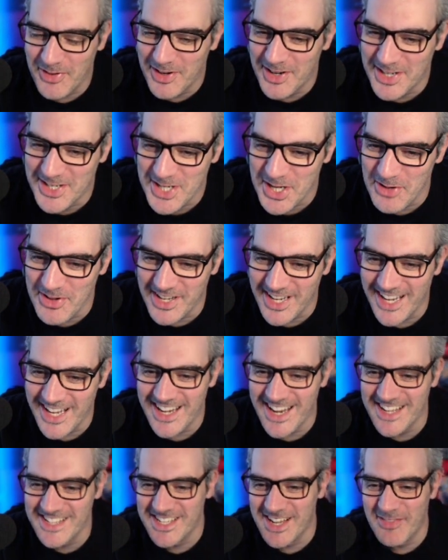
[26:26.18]
tuning
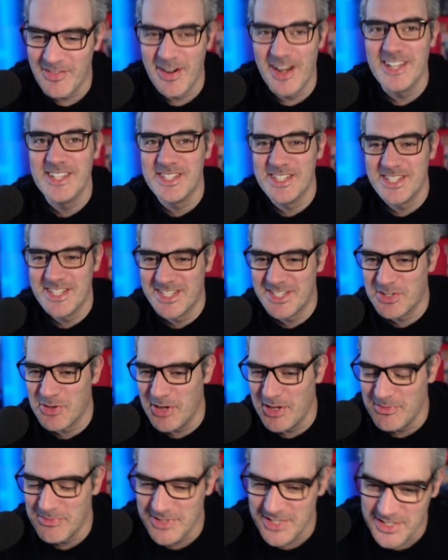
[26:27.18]
in as ever, and to the
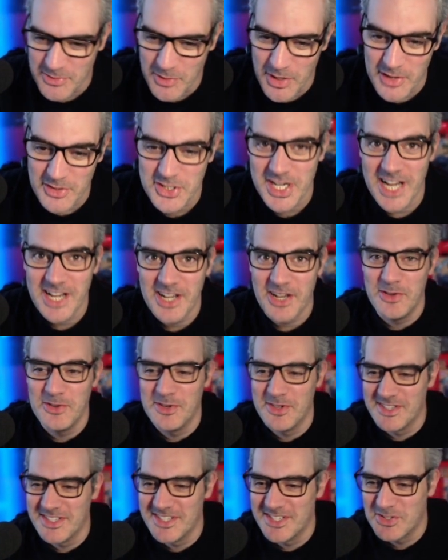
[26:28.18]
streams as well.
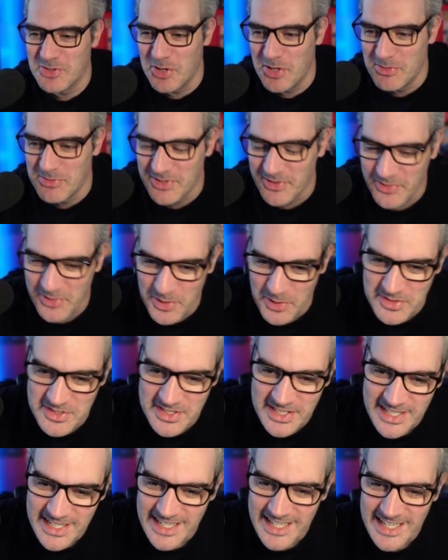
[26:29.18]
Shadow on the streams, of course,
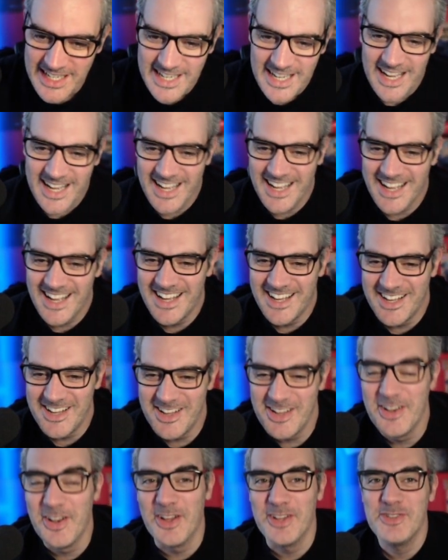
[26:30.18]

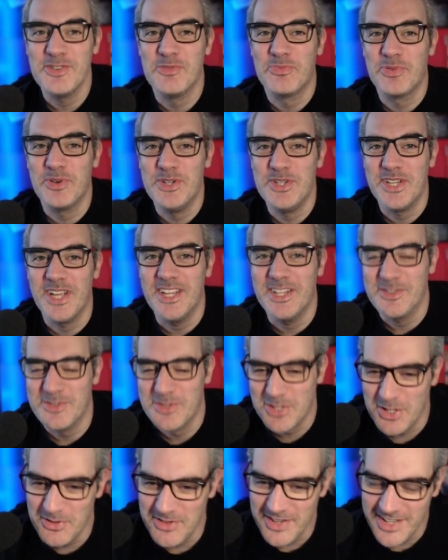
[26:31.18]
and I do appreciate your
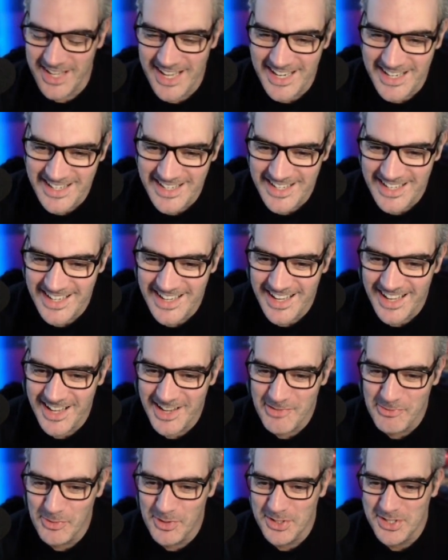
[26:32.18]
tuning in
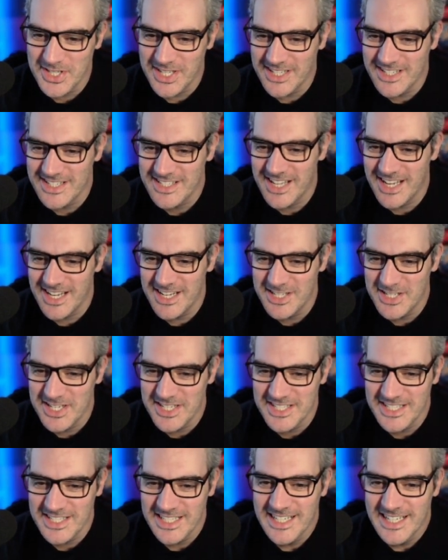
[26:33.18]
and watching the
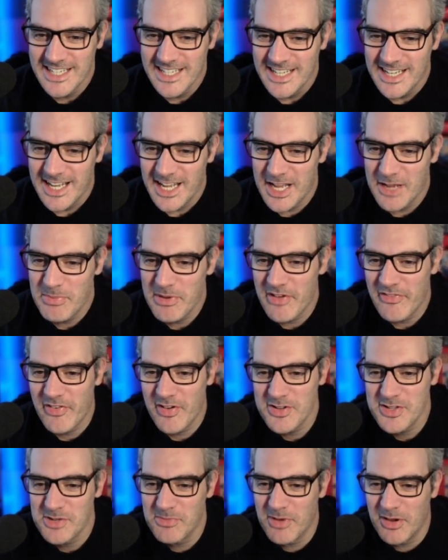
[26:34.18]
stages. About
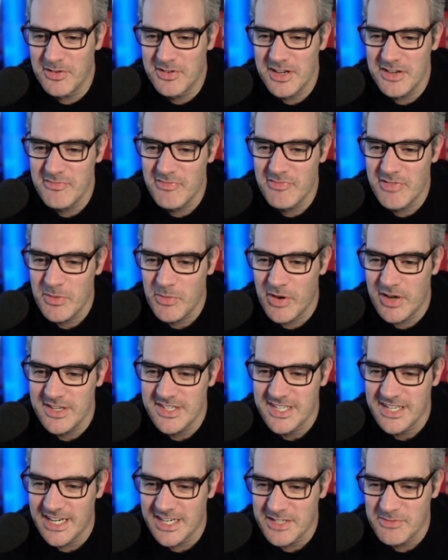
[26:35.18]
photo mode, can you rewind,
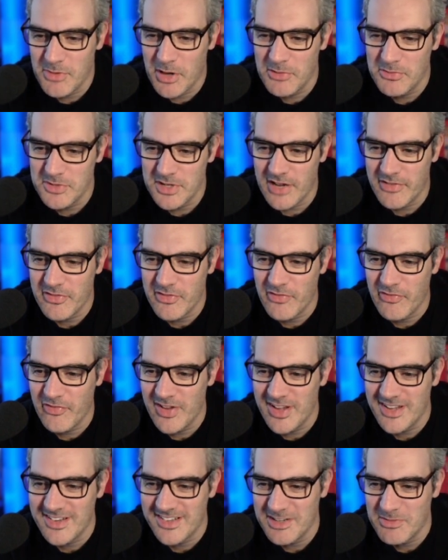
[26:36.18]
select a moment? Do you have to
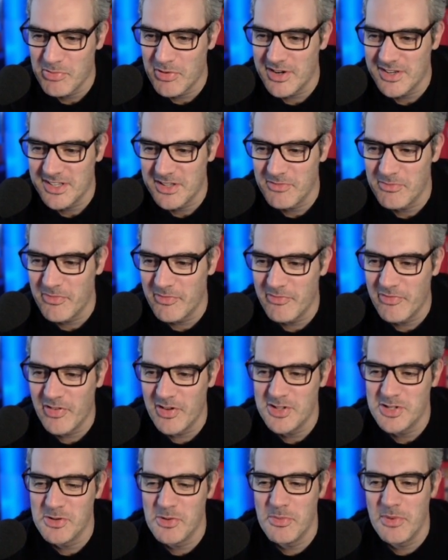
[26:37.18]
fiercely press the
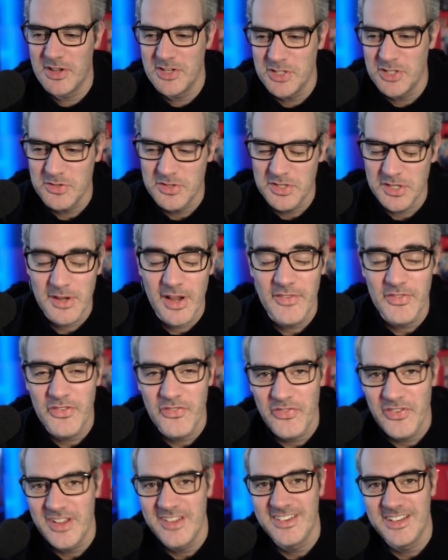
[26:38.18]
photo buttons? You do have to
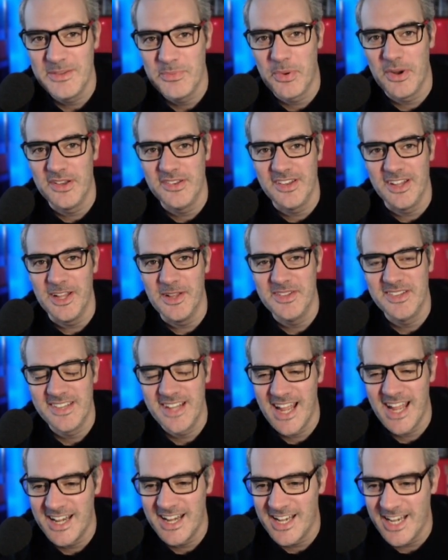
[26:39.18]
fiercely press it.
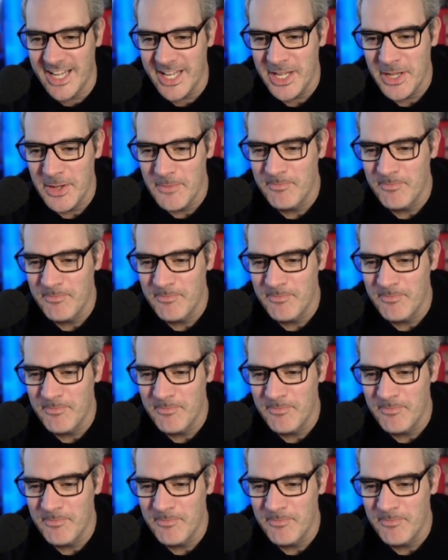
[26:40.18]
Sadly,